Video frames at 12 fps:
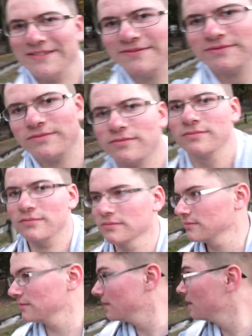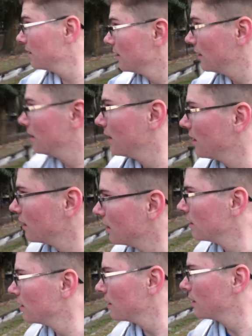when you were doing the wall run, she she she went
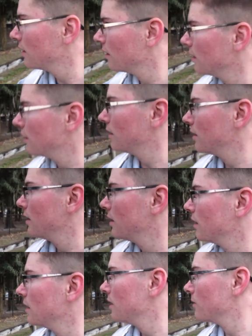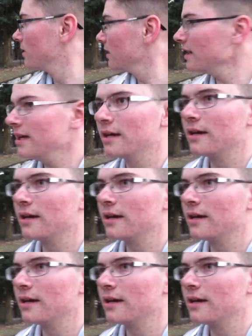like that's this and she started panning. That's really? Illegal,